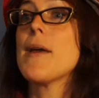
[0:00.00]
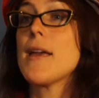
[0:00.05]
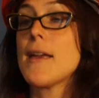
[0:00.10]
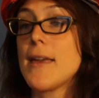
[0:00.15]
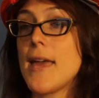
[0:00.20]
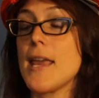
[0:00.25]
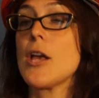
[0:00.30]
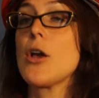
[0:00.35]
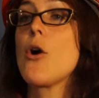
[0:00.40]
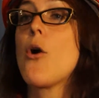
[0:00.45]

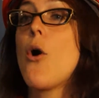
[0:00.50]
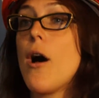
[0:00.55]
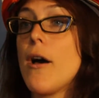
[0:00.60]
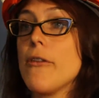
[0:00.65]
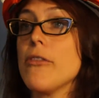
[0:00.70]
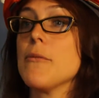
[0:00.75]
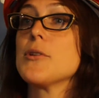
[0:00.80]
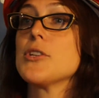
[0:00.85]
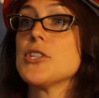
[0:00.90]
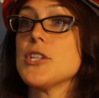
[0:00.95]
getting caught
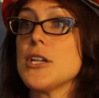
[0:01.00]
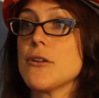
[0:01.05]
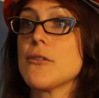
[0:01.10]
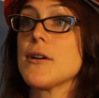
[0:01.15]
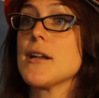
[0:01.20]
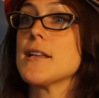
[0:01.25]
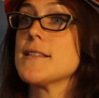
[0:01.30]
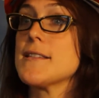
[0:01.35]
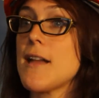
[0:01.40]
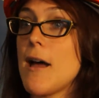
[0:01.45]
in the
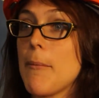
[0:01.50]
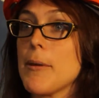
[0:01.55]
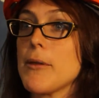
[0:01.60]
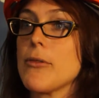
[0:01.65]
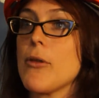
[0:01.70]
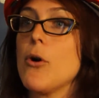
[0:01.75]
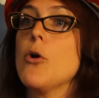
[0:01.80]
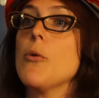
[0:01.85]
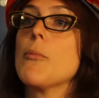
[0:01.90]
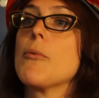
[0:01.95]
machinery and stopping
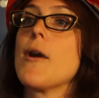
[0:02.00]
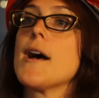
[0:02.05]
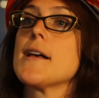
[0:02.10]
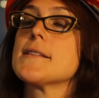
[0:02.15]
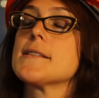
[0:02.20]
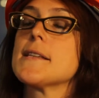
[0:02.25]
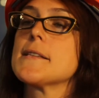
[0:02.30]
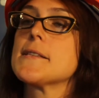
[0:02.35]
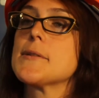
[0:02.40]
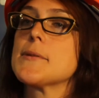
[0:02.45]
the whole
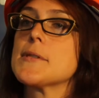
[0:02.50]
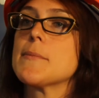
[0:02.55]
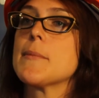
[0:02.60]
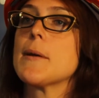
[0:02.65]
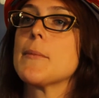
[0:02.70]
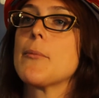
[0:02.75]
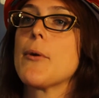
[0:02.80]
process. So it's a big